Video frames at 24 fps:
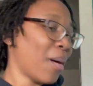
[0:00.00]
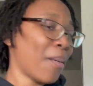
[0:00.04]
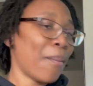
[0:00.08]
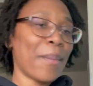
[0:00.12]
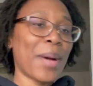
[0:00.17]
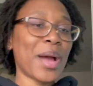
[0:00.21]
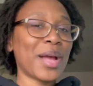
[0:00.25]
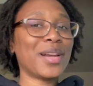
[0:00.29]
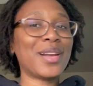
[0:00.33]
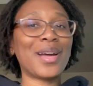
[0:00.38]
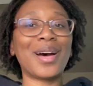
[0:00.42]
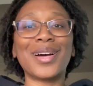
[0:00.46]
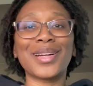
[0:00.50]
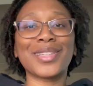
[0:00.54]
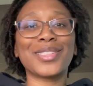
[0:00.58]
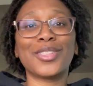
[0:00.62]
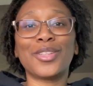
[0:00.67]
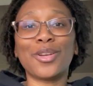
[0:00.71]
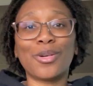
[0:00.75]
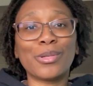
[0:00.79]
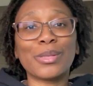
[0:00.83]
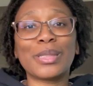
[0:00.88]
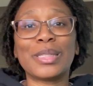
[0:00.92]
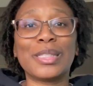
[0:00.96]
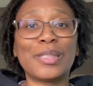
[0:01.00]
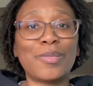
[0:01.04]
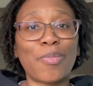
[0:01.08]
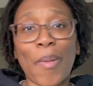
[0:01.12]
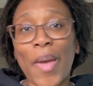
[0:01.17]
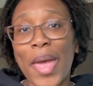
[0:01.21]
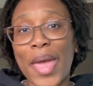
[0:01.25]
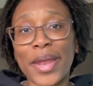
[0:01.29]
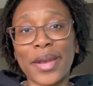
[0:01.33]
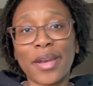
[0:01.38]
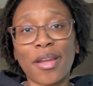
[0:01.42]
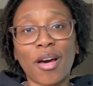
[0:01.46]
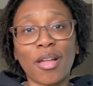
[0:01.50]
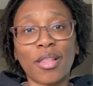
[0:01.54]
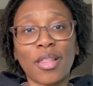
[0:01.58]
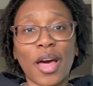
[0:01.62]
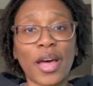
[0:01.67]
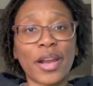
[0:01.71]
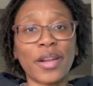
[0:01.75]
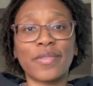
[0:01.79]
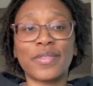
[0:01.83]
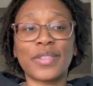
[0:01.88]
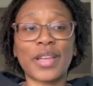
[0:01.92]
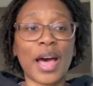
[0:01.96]
my dogs don't spend a
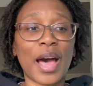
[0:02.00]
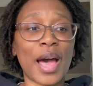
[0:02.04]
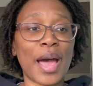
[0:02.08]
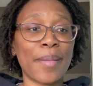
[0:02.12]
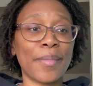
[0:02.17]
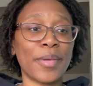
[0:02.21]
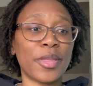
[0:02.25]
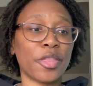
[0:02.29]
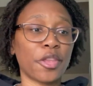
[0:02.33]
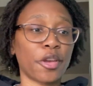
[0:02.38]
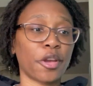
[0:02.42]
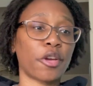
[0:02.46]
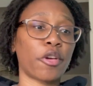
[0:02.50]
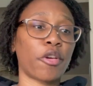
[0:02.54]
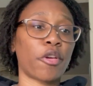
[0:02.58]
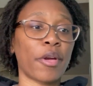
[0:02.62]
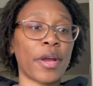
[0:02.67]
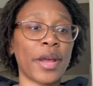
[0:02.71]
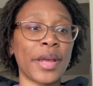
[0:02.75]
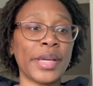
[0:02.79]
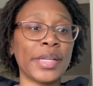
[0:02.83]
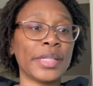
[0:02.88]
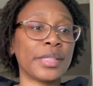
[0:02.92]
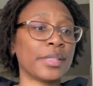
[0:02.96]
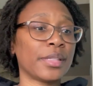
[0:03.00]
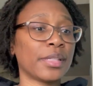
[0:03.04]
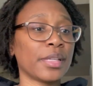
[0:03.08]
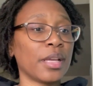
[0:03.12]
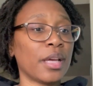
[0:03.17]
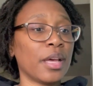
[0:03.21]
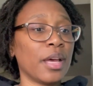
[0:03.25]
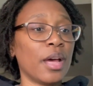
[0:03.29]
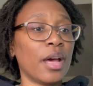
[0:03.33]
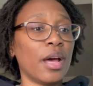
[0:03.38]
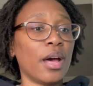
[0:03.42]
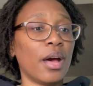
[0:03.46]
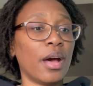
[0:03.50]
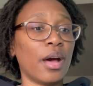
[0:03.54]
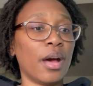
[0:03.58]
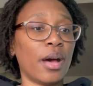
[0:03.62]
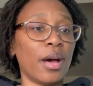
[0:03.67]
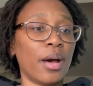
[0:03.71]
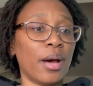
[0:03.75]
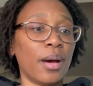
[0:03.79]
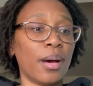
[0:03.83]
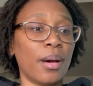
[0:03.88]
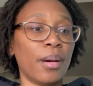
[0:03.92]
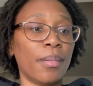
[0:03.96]
lot of time in their crates,
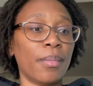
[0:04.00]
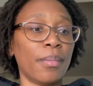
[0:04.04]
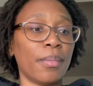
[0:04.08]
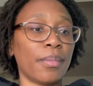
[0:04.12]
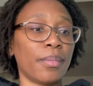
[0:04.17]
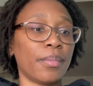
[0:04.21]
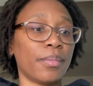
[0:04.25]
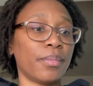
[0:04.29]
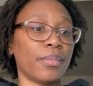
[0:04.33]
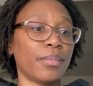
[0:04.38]
um,